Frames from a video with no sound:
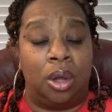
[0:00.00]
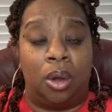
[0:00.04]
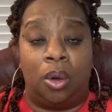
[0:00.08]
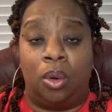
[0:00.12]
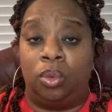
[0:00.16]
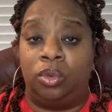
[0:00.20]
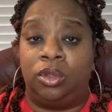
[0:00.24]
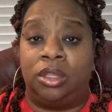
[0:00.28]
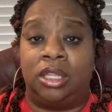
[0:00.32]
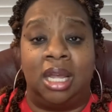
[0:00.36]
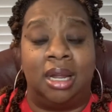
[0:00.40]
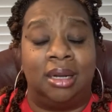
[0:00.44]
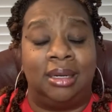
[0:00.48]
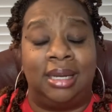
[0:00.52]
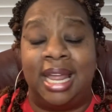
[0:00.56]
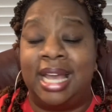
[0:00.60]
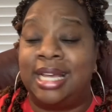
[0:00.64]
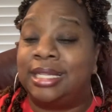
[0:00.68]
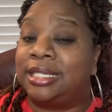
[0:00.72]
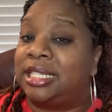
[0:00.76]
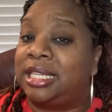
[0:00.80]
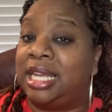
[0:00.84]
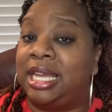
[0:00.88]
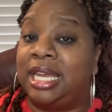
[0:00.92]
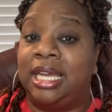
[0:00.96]
they're
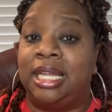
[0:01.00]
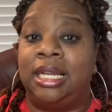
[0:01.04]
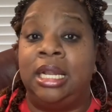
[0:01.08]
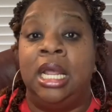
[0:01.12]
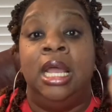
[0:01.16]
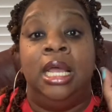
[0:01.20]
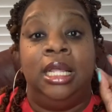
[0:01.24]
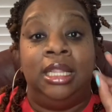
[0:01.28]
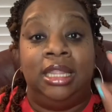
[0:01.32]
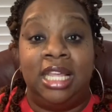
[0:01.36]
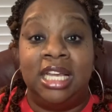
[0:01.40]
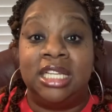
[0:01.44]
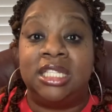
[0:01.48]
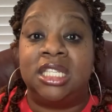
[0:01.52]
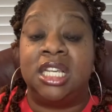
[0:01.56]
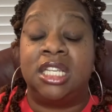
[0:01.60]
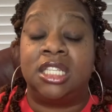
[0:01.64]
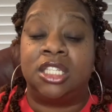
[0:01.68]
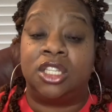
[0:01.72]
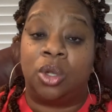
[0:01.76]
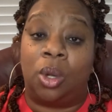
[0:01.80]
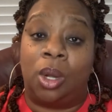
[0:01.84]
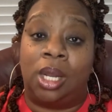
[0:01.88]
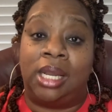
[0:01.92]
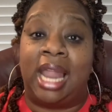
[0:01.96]
less than. This is
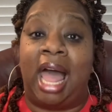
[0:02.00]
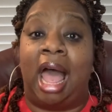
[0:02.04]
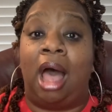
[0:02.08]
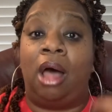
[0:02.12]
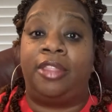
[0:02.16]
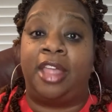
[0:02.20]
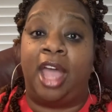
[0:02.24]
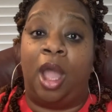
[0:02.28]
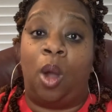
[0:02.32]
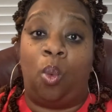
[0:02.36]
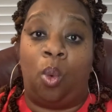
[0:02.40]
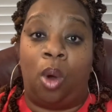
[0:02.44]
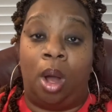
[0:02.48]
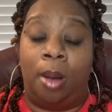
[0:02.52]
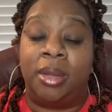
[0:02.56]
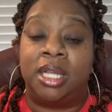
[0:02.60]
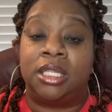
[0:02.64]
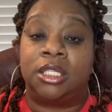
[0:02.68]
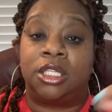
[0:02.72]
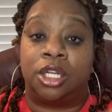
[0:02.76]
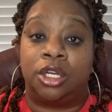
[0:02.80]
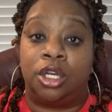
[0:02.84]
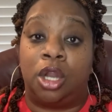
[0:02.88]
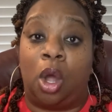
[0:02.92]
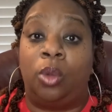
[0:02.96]
to allow that woman
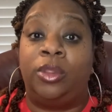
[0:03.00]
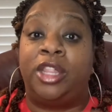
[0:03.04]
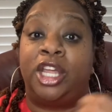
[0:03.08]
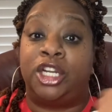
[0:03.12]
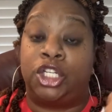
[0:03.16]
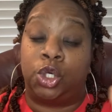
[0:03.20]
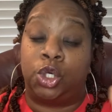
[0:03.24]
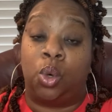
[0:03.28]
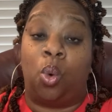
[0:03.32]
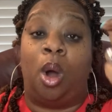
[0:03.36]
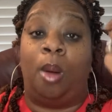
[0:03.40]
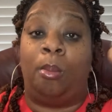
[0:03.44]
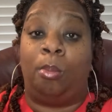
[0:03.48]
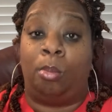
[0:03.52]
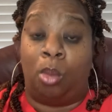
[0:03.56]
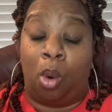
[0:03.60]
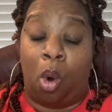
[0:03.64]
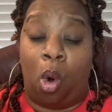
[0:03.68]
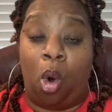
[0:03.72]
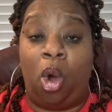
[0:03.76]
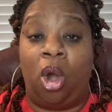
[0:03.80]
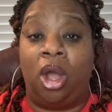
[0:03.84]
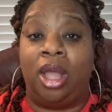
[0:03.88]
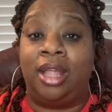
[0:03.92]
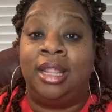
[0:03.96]
to know that
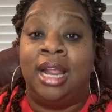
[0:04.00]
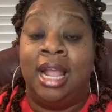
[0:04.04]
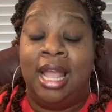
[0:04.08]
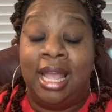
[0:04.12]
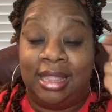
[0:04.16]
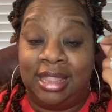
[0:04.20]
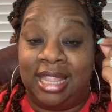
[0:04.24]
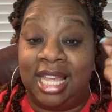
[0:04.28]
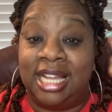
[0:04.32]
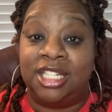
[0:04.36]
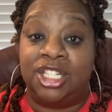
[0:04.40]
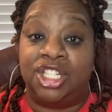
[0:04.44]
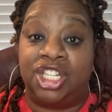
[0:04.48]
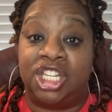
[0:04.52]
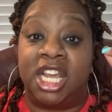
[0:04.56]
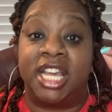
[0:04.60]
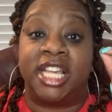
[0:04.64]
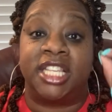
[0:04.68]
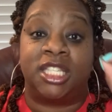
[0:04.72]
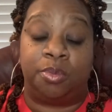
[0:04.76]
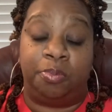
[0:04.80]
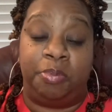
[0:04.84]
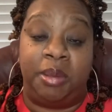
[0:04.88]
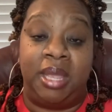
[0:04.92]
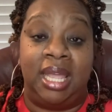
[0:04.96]
more than
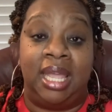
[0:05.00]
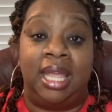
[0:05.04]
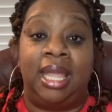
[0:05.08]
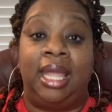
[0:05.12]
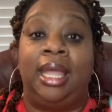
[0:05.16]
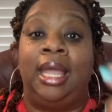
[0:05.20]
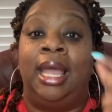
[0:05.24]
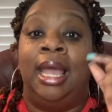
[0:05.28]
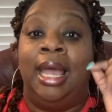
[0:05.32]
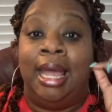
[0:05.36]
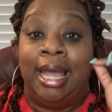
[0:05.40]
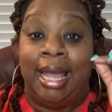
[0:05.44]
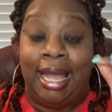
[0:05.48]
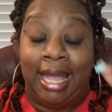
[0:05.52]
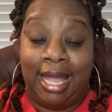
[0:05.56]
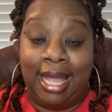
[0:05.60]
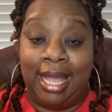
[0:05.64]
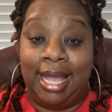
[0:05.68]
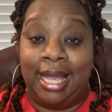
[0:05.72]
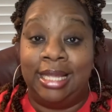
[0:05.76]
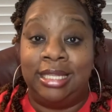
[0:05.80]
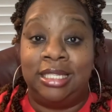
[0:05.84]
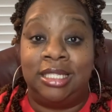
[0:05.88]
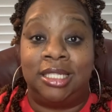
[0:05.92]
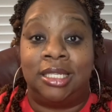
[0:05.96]
just being
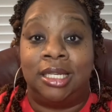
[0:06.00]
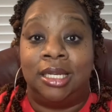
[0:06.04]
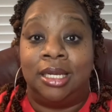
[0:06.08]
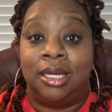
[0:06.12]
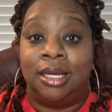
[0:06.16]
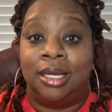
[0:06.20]
his